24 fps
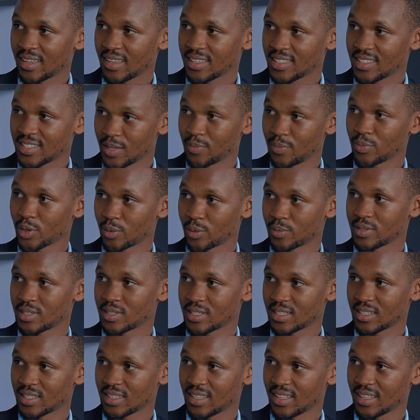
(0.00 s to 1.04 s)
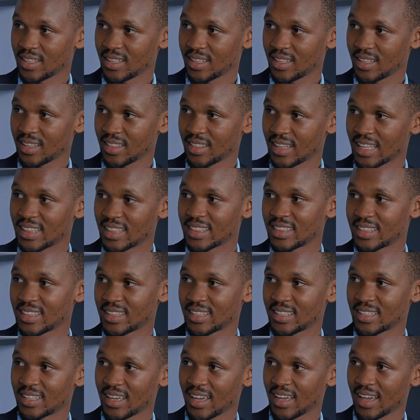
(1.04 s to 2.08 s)
symptoms that
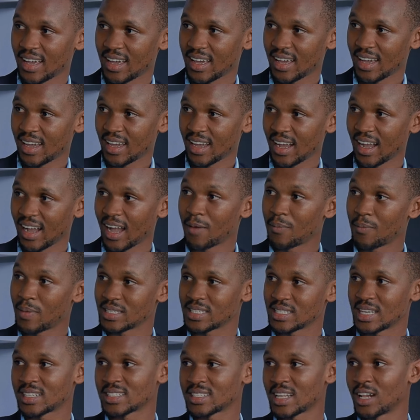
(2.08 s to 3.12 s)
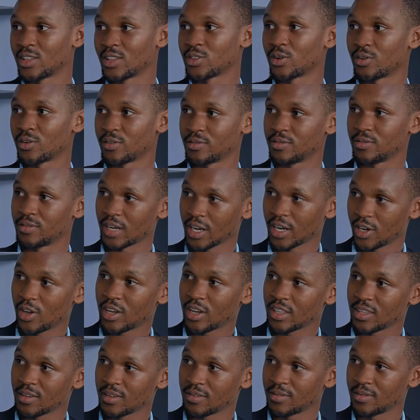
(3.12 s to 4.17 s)
come as a result of
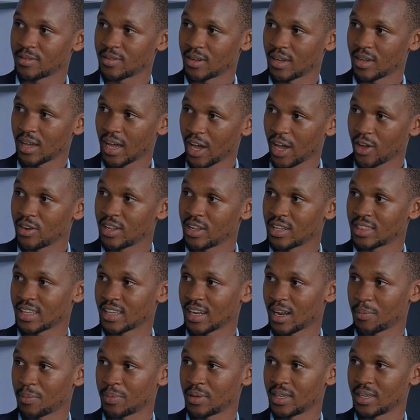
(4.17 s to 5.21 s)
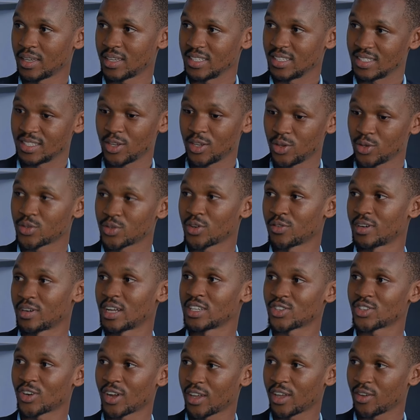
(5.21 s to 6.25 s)
radioactive iodine therapy is the use of
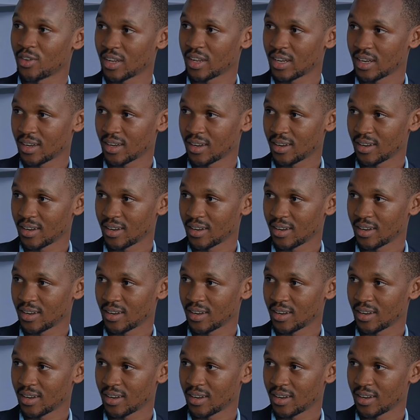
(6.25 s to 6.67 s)
natural iodine.